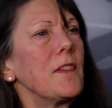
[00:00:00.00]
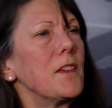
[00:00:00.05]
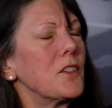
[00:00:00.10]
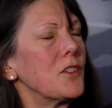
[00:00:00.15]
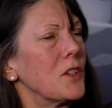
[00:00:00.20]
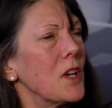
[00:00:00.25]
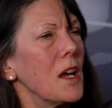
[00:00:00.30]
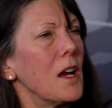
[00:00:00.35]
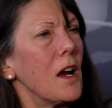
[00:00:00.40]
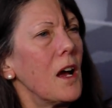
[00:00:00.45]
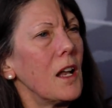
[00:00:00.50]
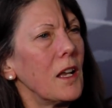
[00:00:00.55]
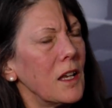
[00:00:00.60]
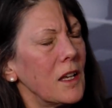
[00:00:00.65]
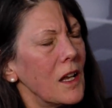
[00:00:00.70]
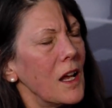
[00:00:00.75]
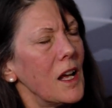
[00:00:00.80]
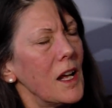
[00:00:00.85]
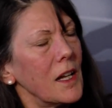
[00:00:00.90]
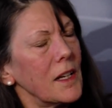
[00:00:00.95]
there's a
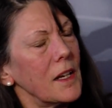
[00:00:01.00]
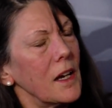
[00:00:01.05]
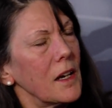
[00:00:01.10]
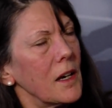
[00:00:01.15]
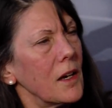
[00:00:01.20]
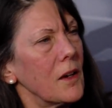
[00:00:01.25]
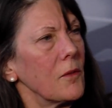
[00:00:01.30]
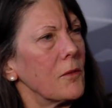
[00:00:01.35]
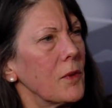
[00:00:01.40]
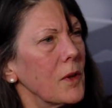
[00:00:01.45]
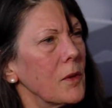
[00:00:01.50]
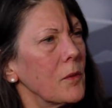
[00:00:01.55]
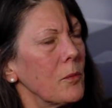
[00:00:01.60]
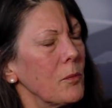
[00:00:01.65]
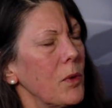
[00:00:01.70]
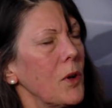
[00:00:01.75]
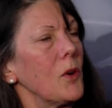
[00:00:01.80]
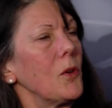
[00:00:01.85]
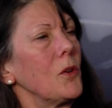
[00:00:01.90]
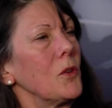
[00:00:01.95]
lot of
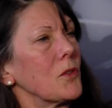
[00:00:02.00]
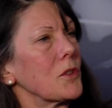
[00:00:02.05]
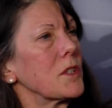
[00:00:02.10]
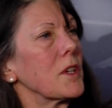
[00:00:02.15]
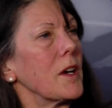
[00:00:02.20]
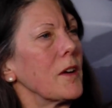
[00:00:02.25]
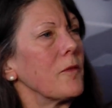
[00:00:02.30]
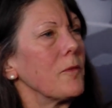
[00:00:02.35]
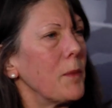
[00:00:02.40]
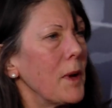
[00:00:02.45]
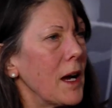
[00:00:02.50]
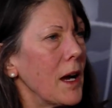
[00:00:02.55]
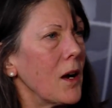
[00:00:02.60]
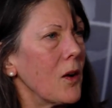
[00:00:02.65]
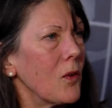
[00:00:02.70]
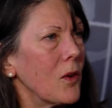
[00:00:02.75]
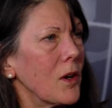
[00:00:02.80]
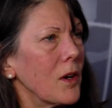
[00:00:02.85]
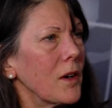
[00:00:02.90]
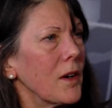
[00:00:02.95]
poles of
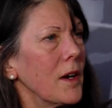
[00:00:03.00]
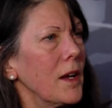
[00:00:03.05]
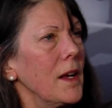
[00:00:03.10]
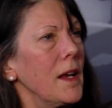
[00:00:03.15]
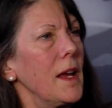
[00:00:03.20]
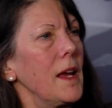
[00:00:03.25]
power.